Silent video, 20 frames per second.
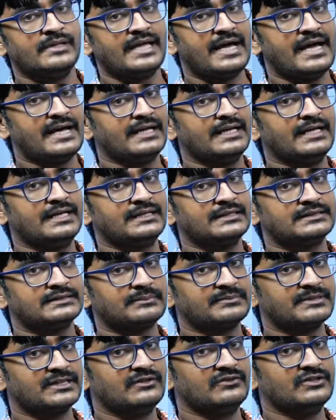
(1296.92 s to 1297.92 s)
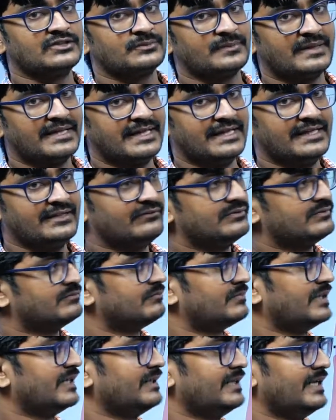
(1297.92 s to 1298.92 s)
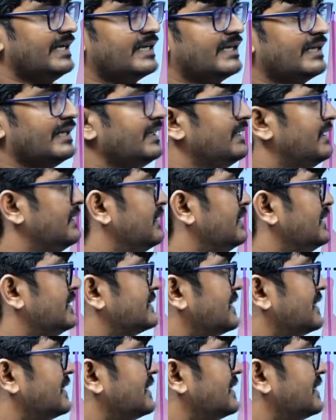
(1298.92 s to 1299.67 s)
angle subtended with my eye by naked eye? It's